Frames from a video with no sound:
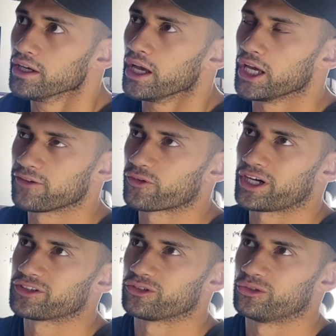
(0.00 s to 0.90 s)
if
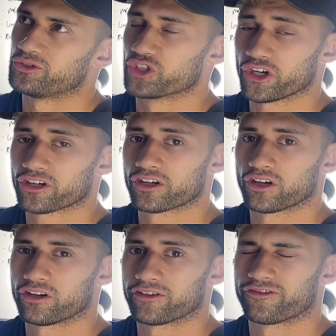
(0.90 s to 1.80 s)
I do jerk
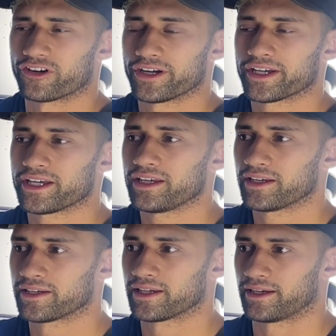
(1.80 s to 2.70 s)
on a Friday,
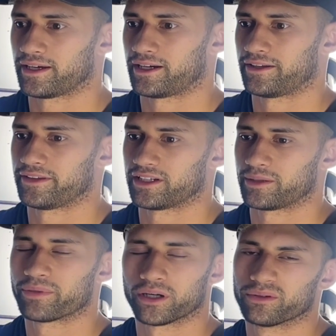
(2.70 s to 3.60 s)
then I
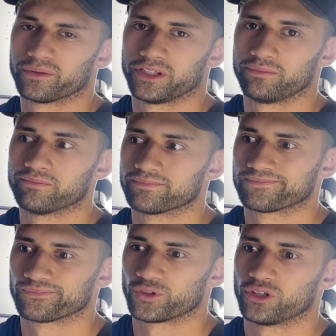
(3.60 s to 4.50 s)
probably
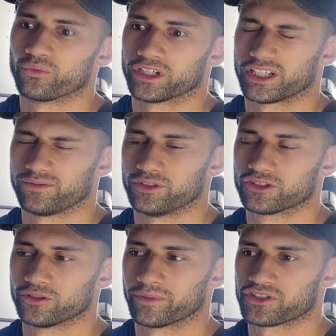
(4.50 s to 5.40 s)
won't want to give you
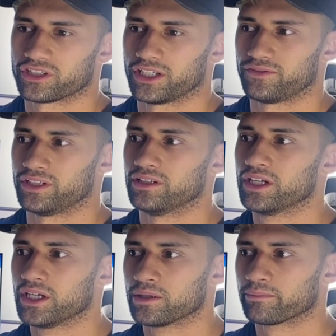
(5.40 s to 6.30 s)
too much heavy
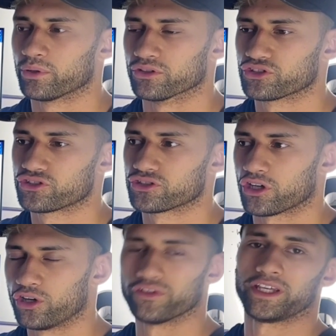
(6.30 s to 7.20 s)
push
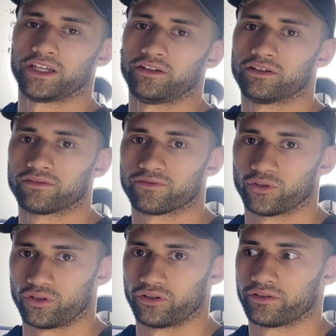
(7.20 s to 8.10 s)
overhead
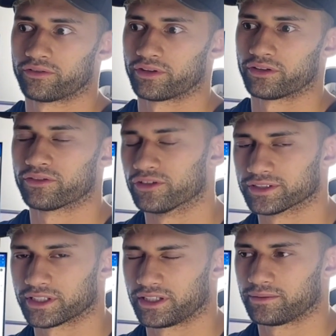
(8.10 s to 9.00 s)
for the
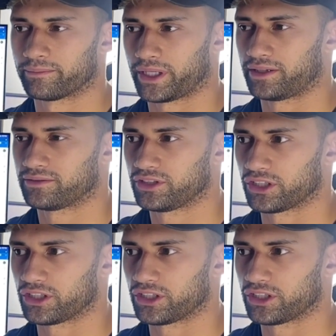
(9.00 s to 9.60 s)
Thursday. But